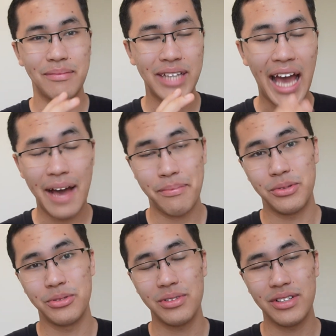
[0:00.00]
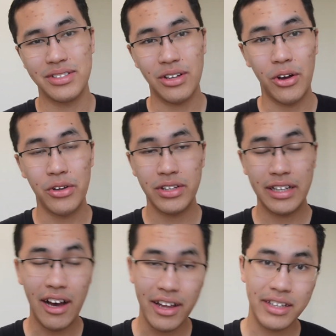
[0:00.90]
capital is
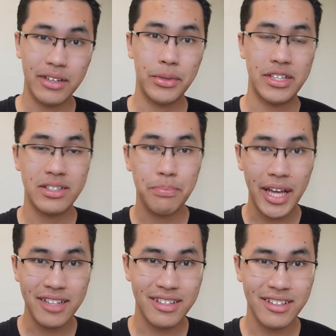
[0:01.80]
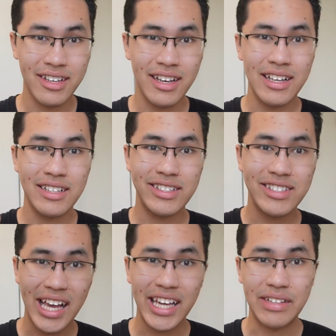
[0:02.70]
either going to be spent,
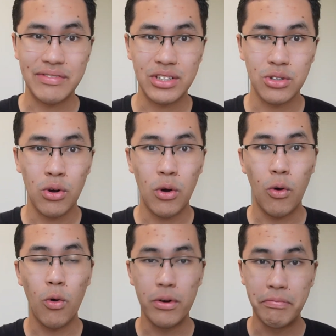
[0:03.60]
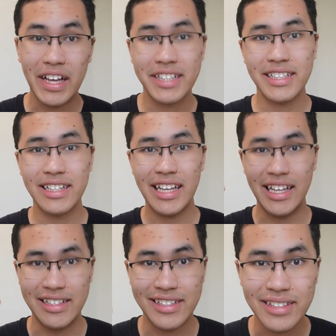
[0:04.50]
saved, or invested
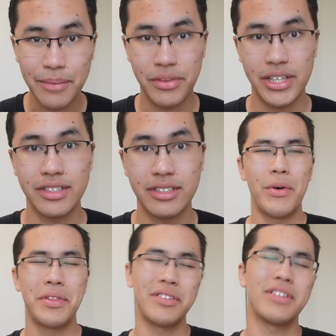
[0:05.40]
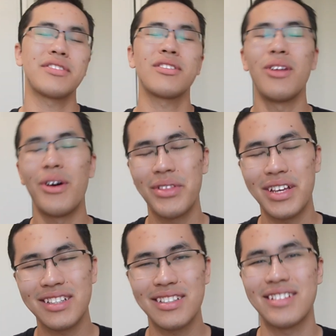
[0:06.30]
in something. Whether it's
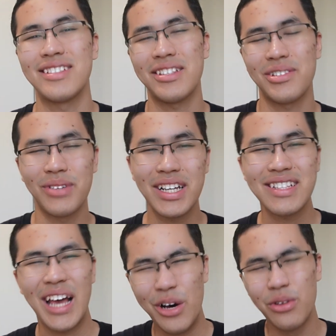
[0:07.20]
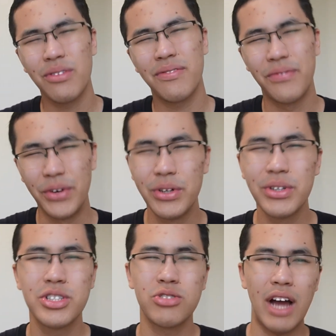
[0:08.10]
clothing, accessories, health,
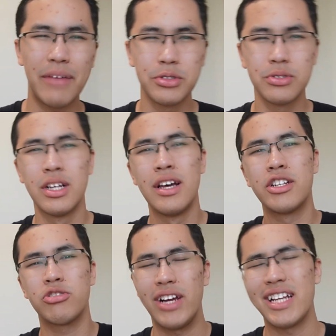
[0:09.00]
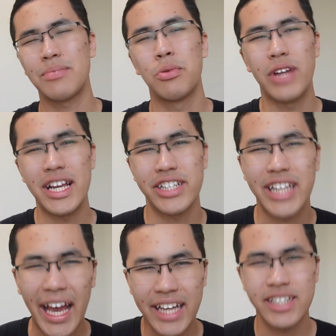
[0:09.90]
food, travel, transport,
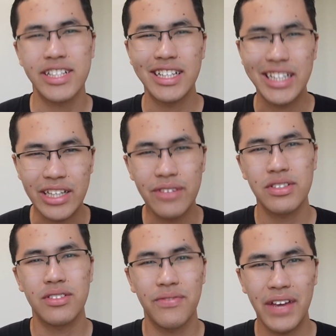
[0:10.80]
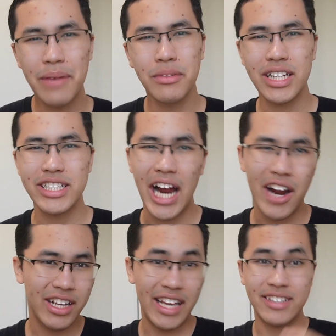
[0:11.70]
education, gifts, family,
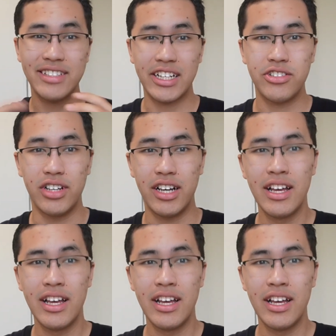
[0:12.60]
charity, etc.